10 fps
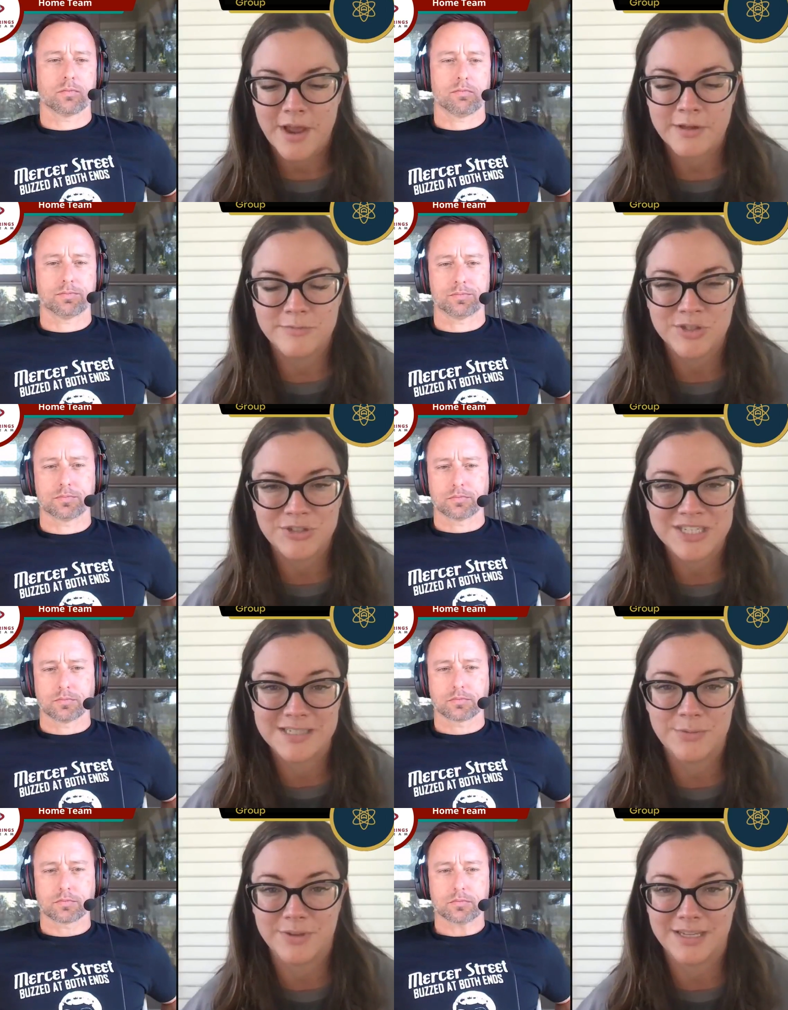Speaker 1: Um, so just
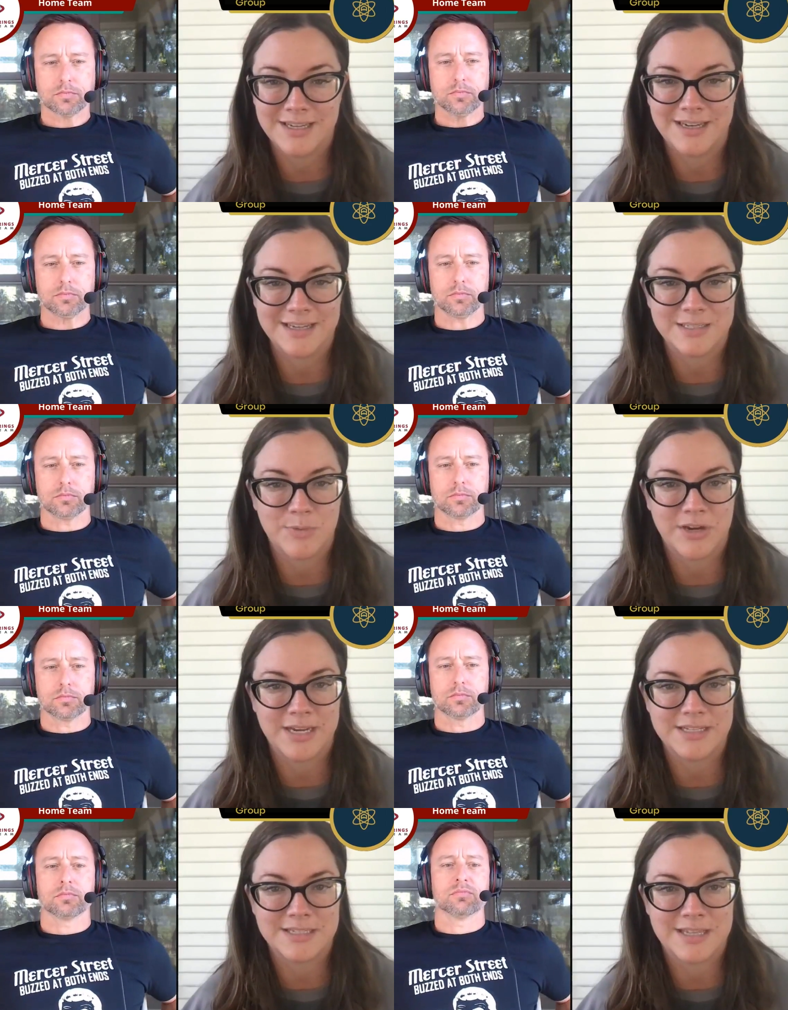a really neat
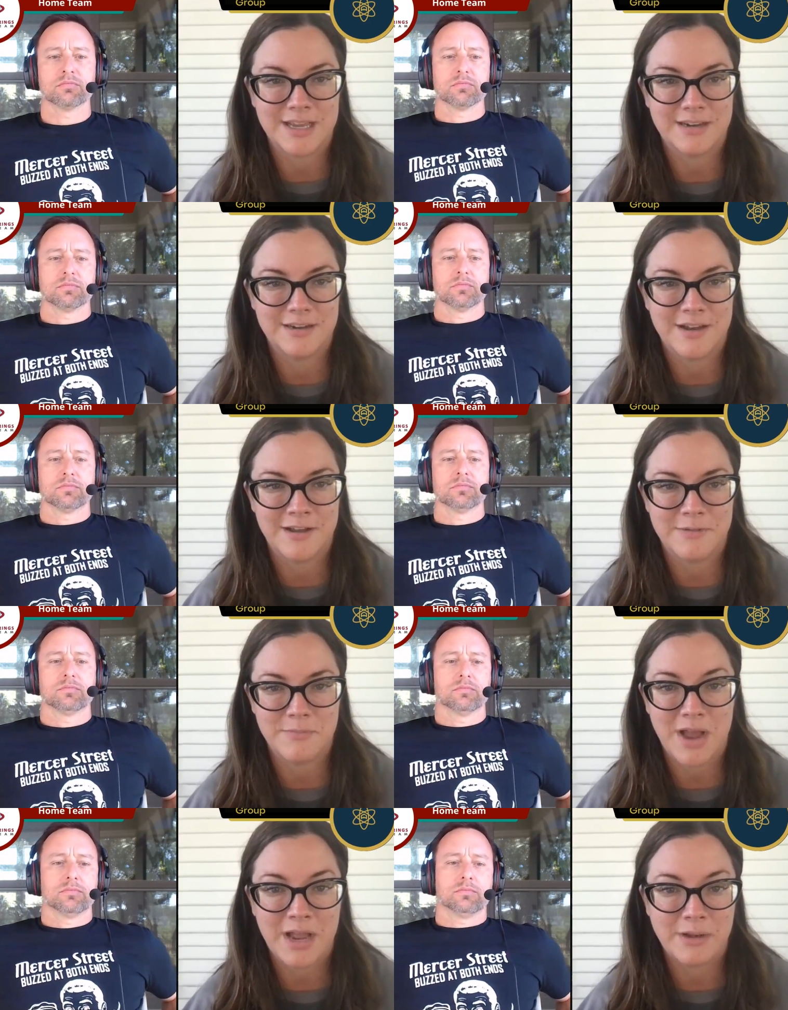experience that um,
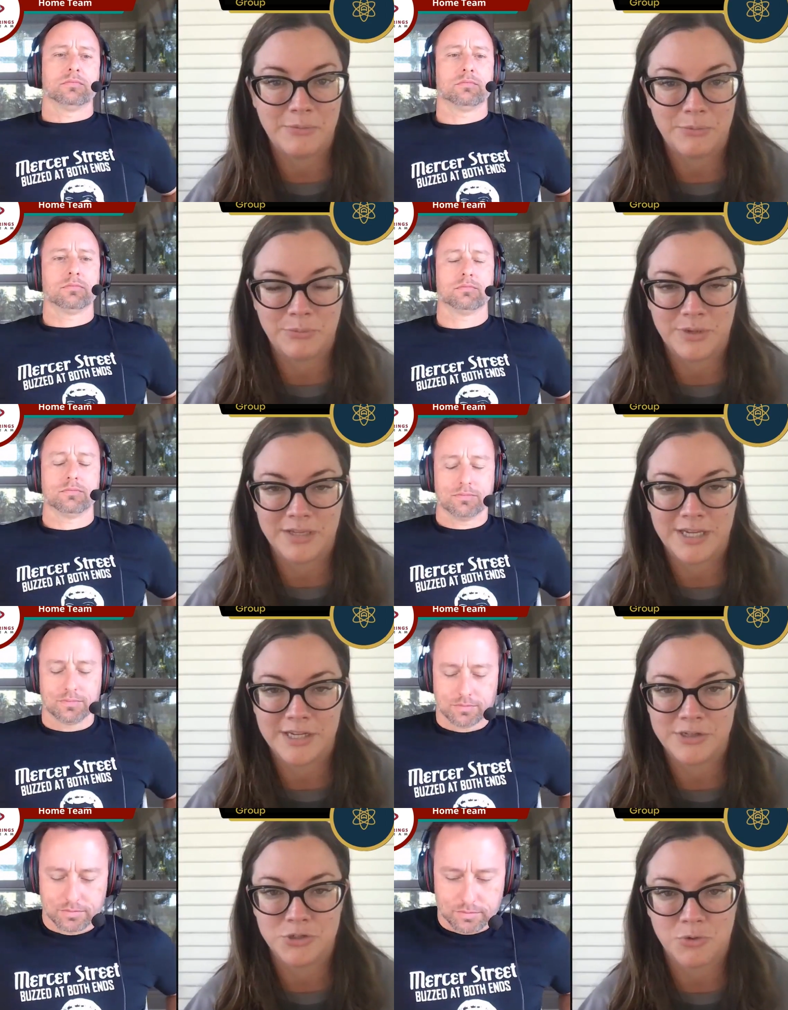I really
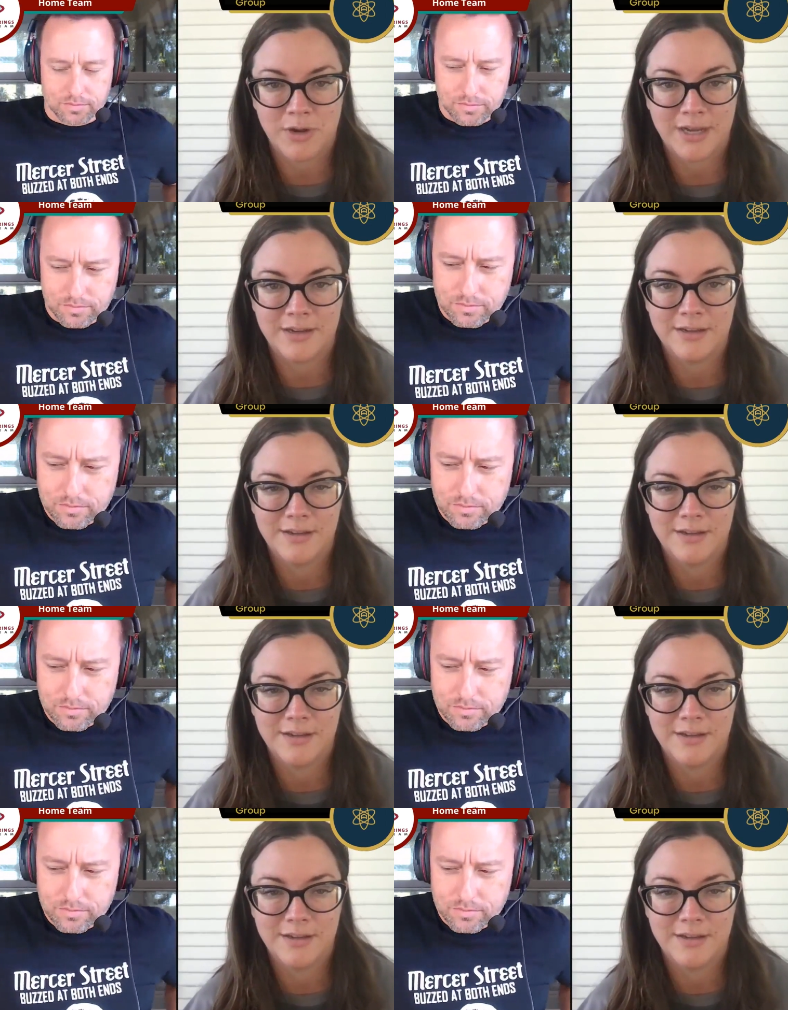enjoyed.